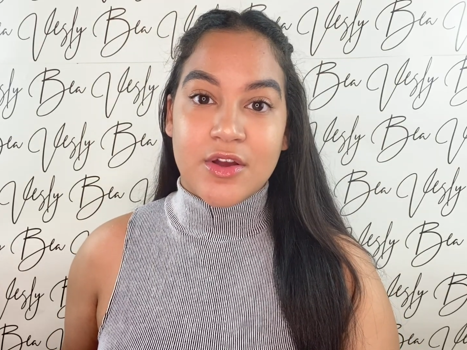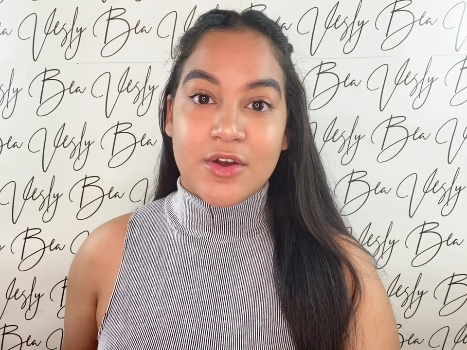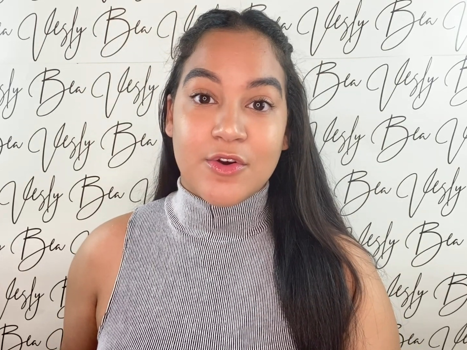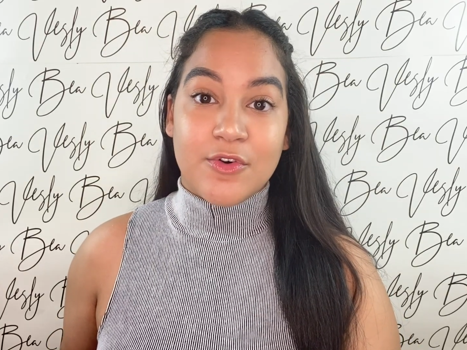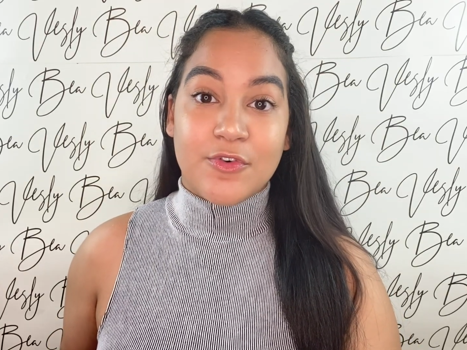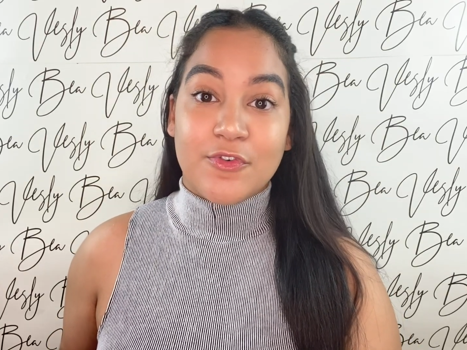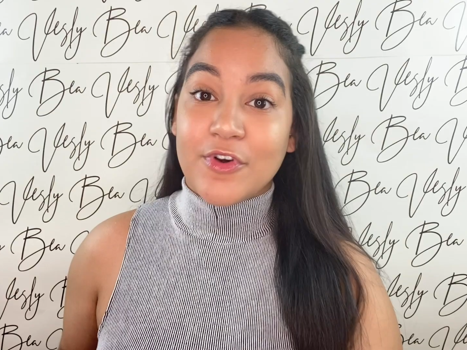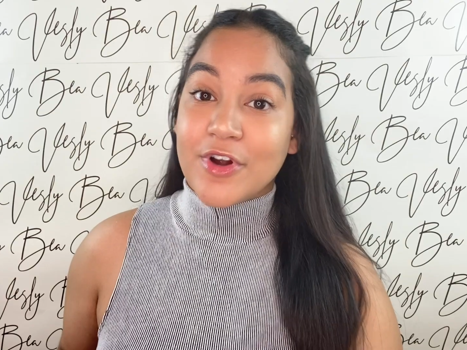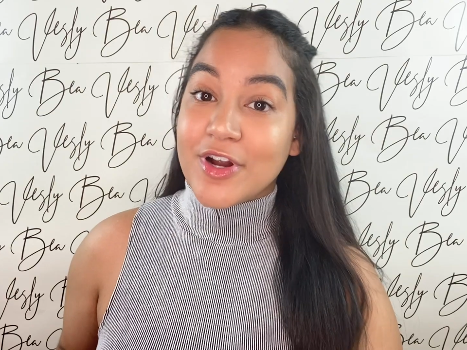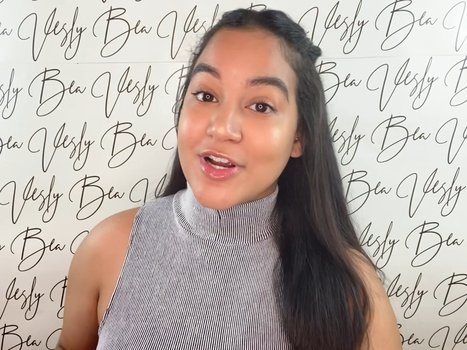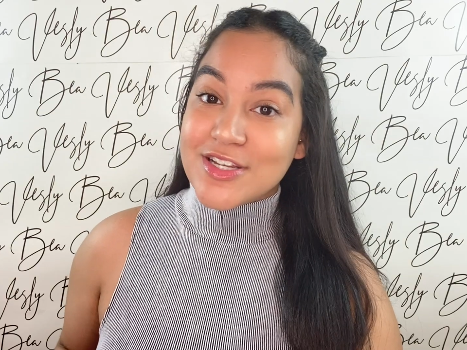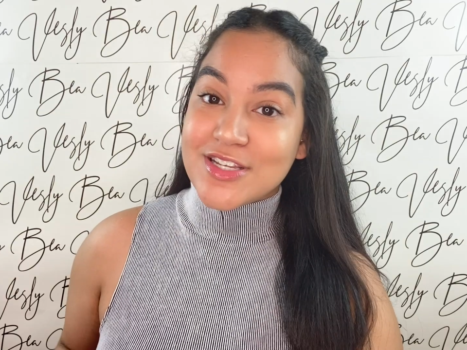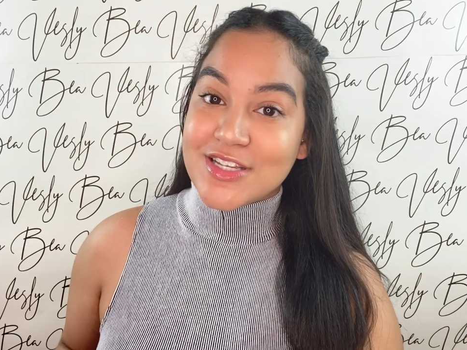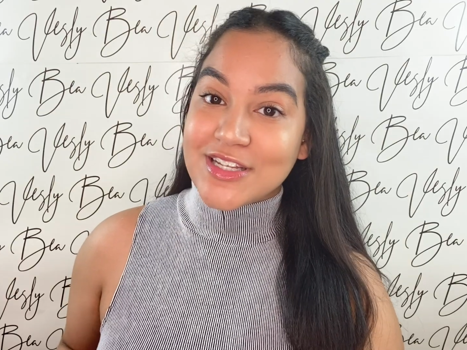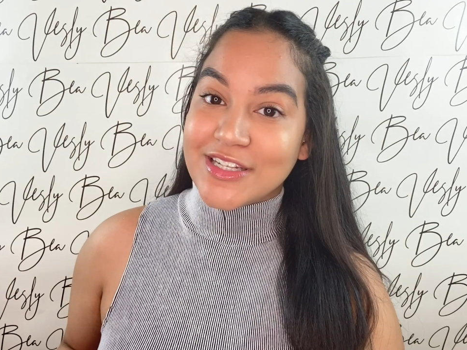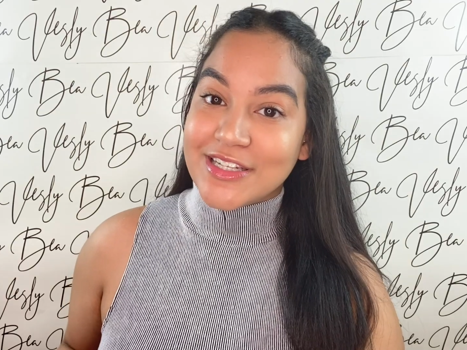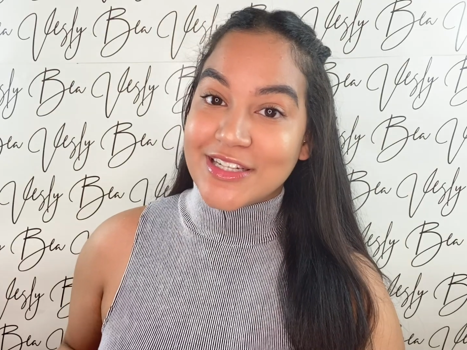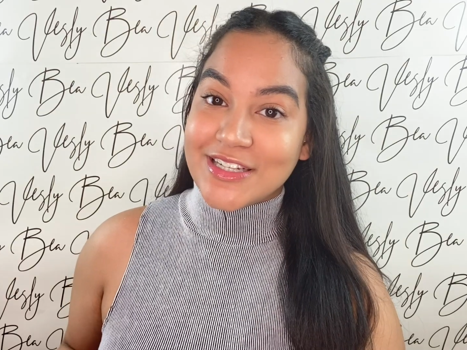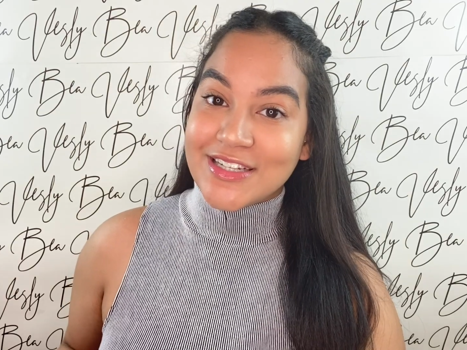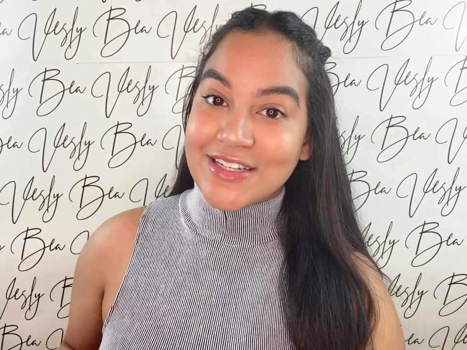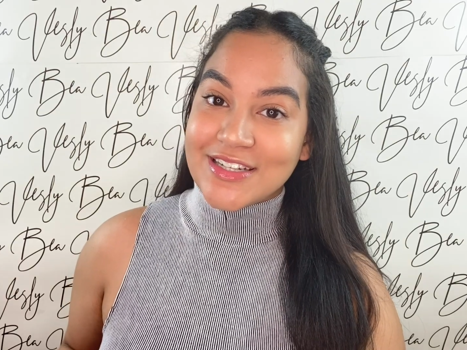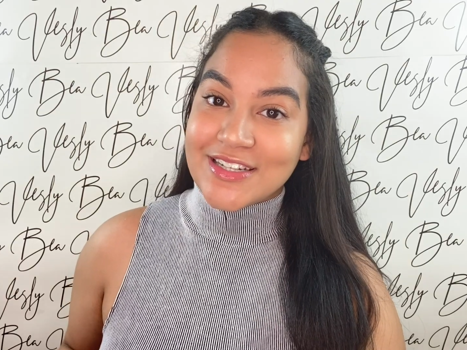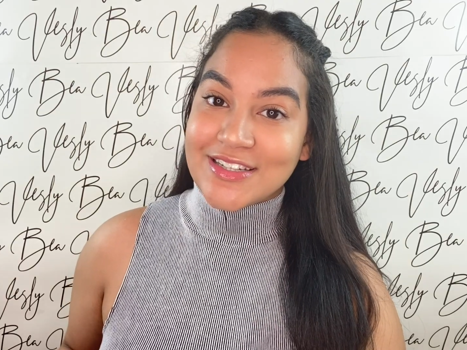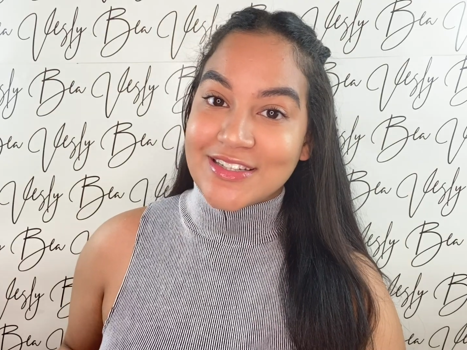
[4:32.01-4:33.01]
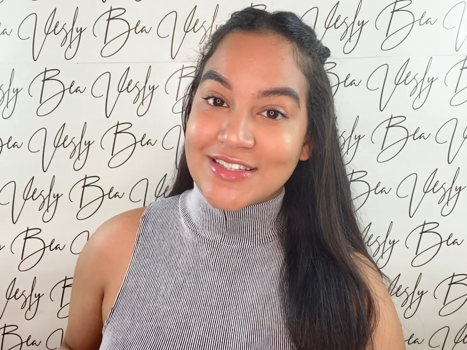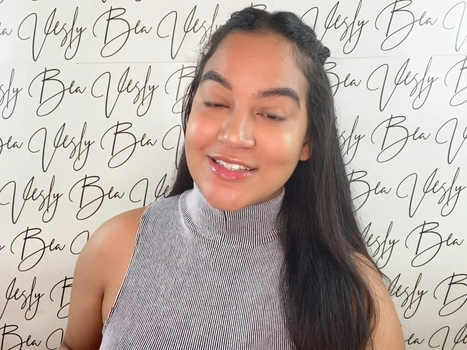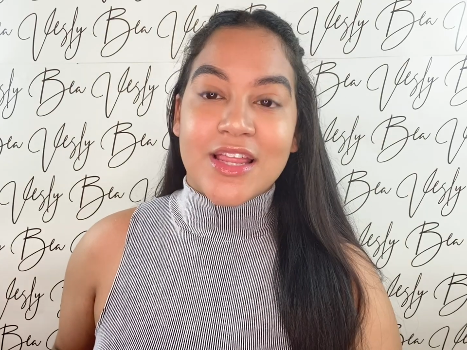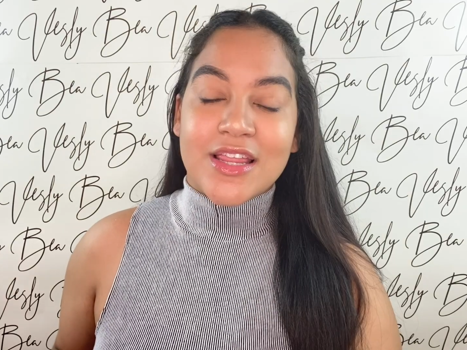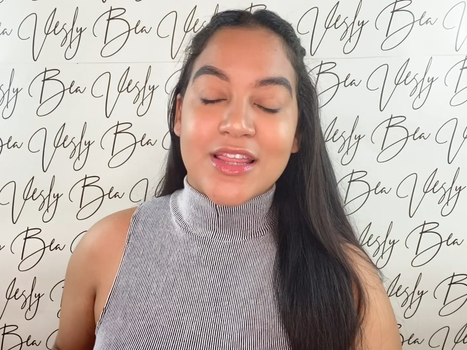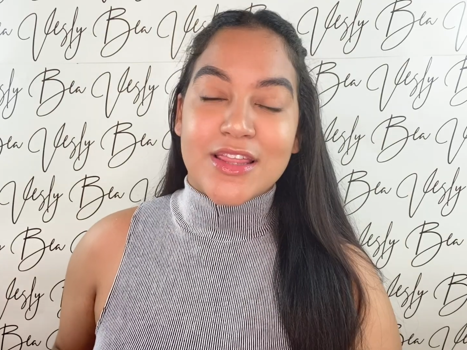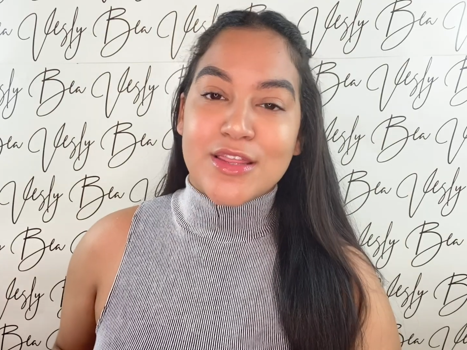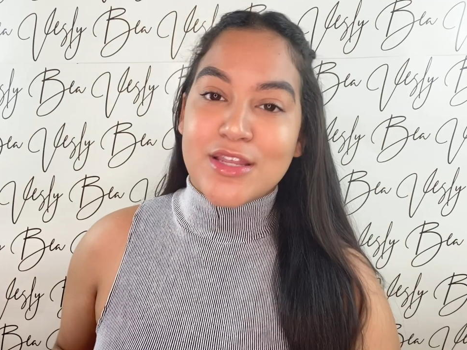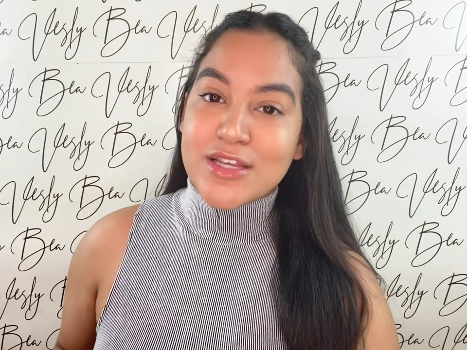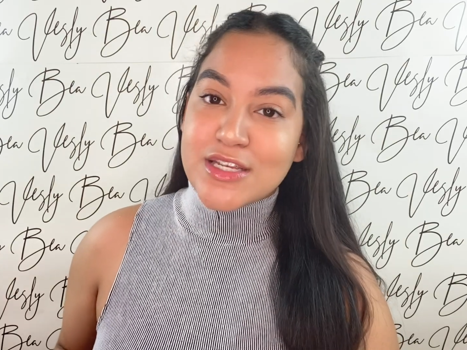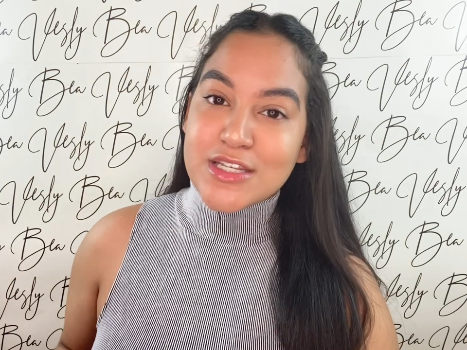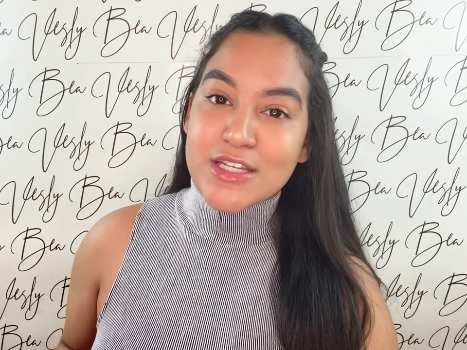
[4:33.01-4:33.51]
Firstly,
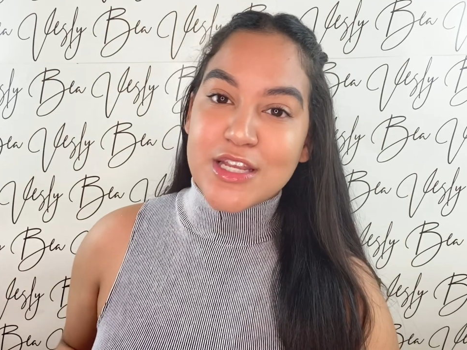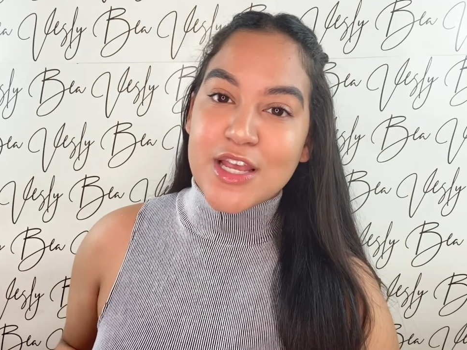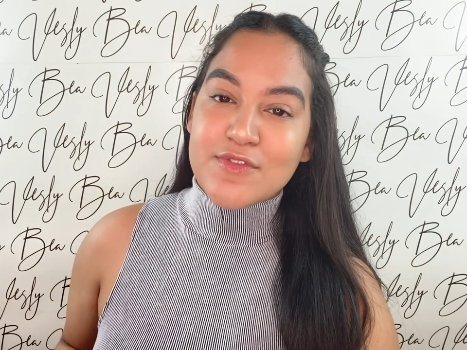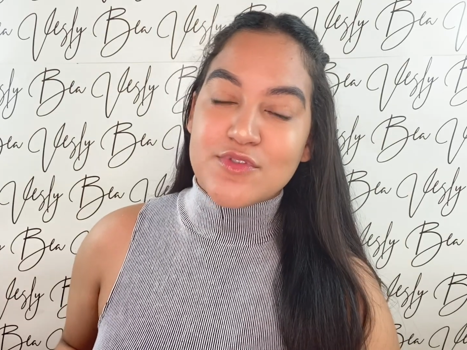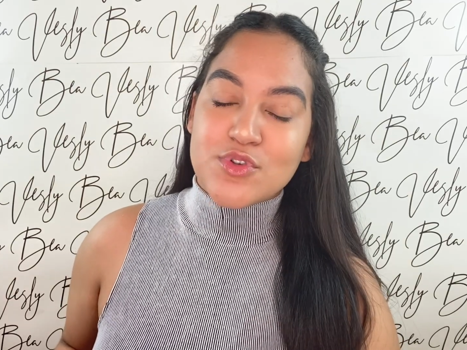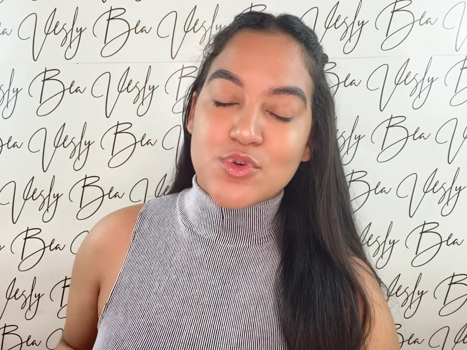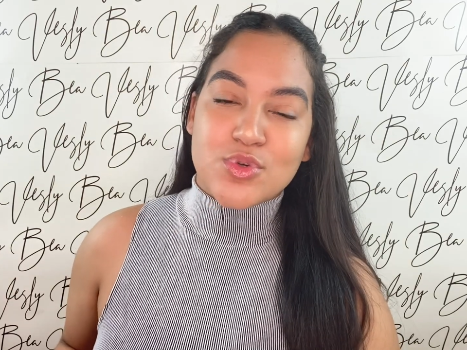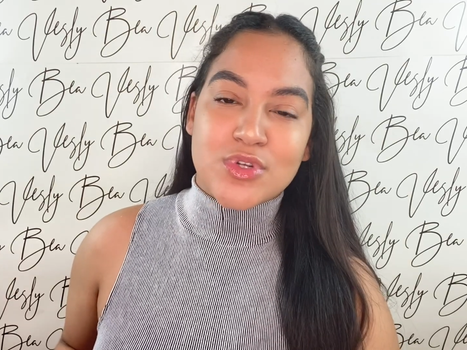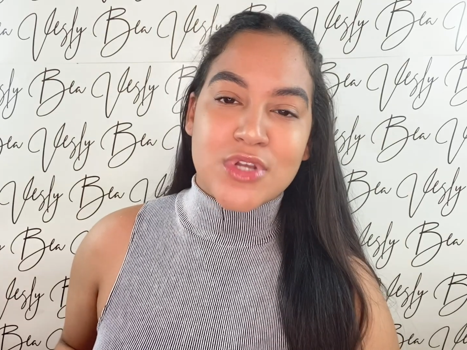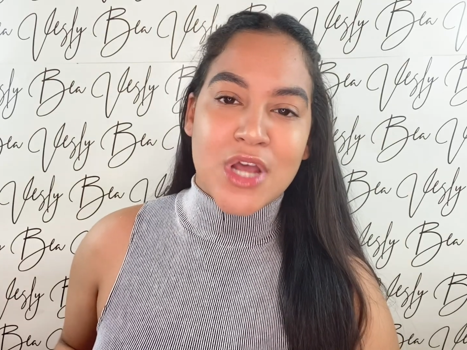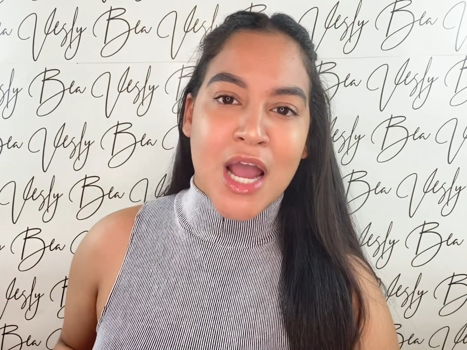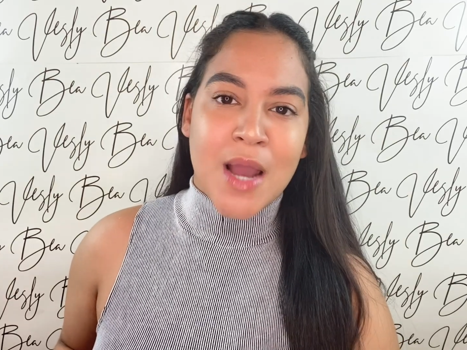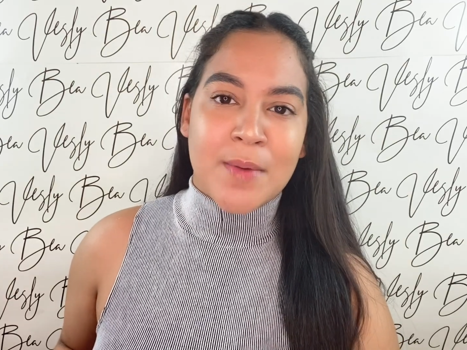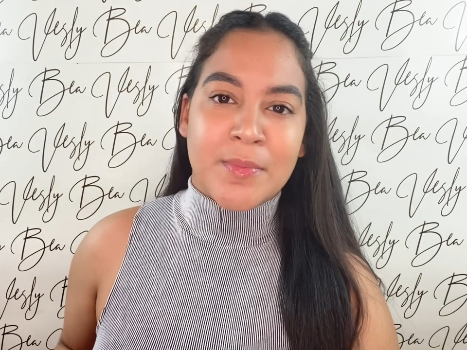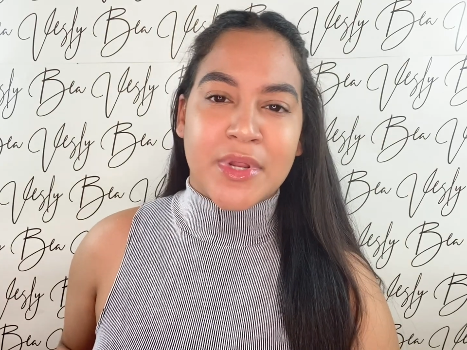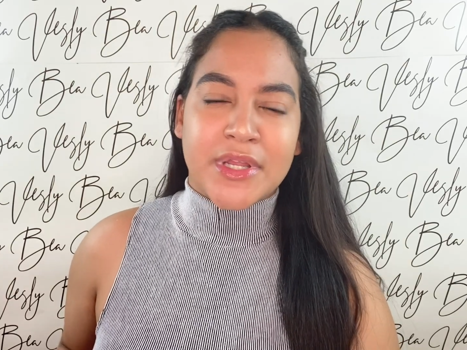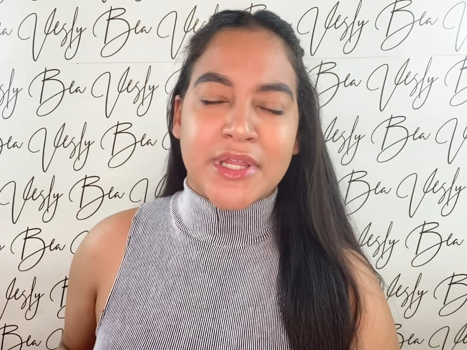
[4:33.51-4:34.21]
this gives you time to